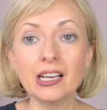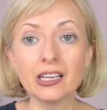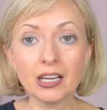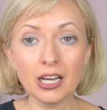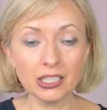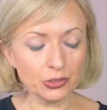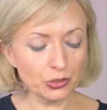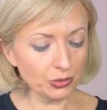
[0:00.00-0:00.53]
I
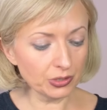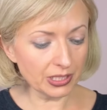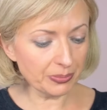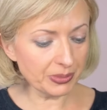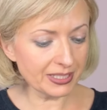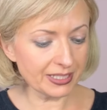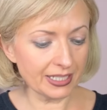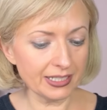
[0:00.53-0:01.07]
got two
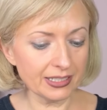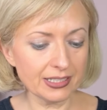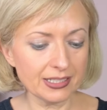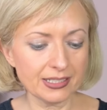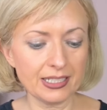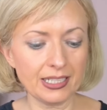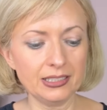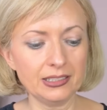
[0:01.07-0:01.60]

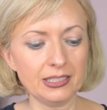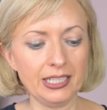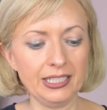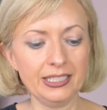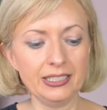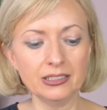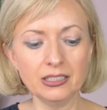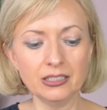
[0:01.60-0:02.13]
lipsticks that I
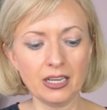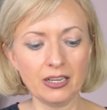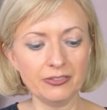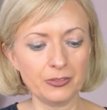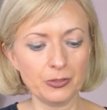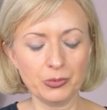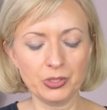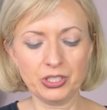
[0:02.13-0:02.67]
really
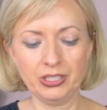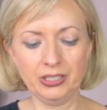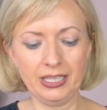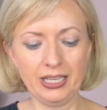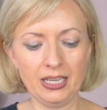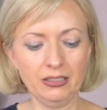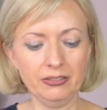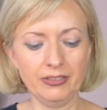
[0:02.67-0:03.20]
love from
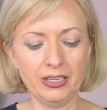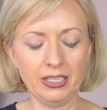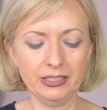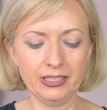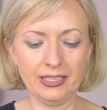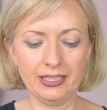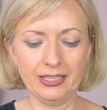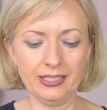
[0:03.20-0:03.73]
Chanel. One
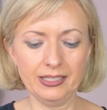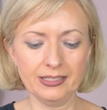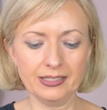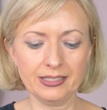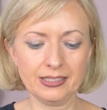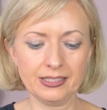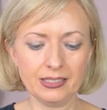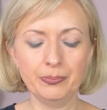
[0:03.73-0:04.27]

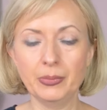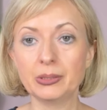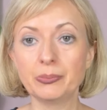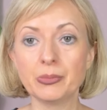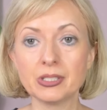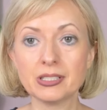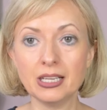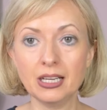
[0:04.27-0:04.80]
is
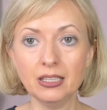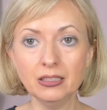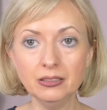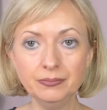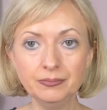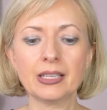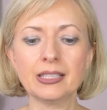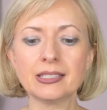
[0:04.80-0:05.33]

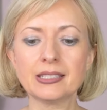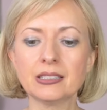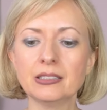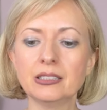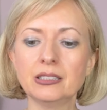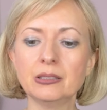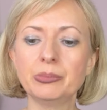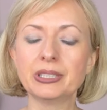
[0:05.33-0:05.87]
Mademoiselle. It's a
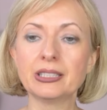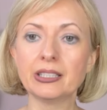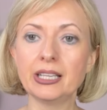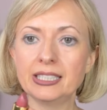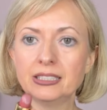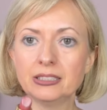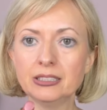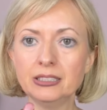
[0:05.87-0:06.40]
little bit
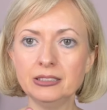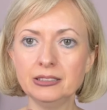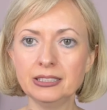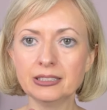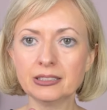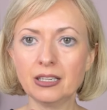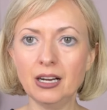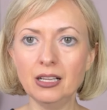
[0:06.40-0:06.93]
lighter
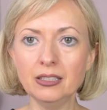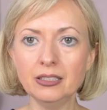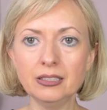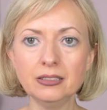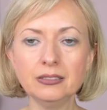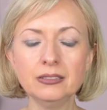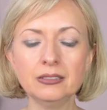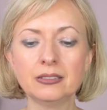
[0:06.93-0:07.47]
in color.